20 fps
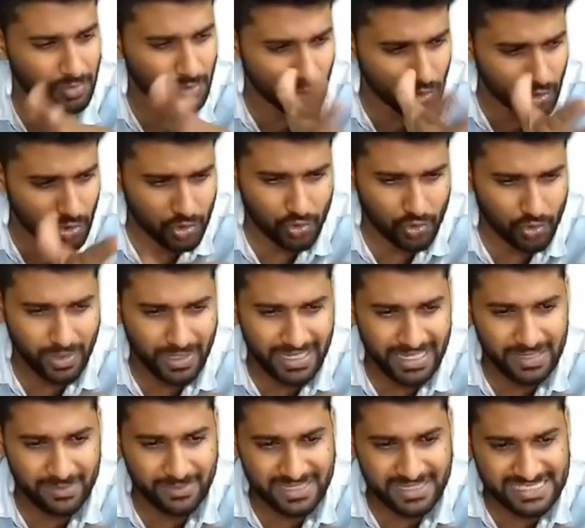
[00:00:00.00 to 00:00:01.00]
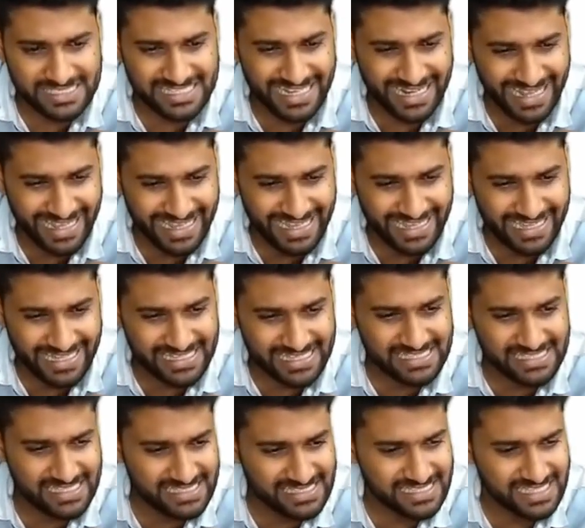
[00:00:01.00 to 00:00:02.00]
2, elements are
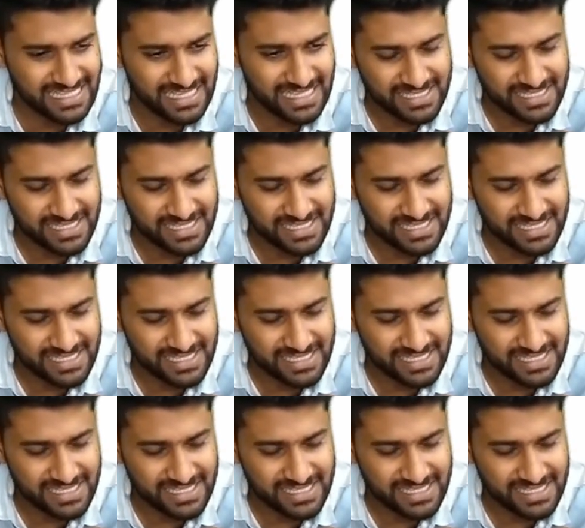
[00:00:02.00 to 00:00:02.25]
increases.